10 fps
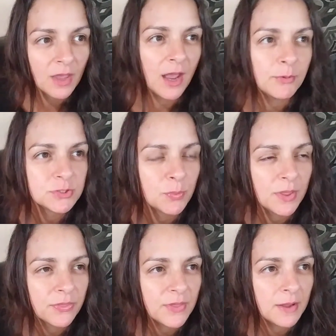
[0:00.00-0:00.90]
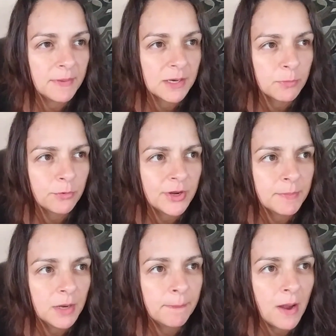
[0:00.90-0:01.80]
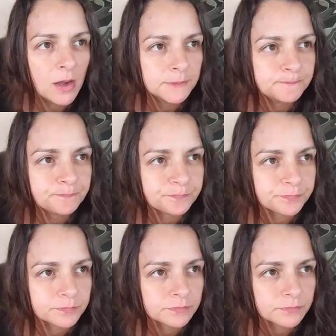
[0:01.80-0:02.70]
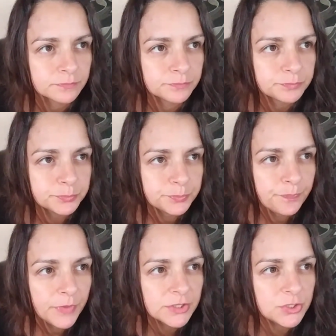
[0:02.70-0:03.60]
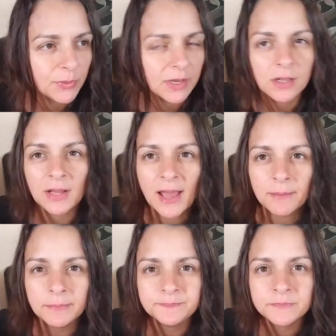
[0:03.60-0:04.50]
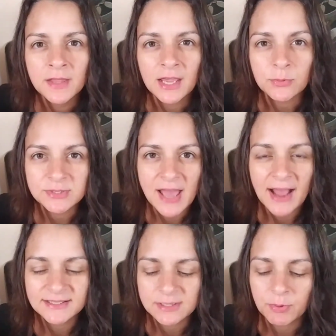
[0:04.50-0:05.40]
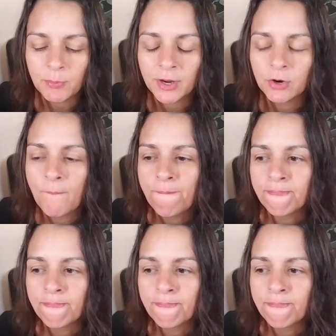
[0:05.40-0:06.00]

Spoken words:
I was with Anna Marie Mukbang doing a collab, and it was the hats that we wear.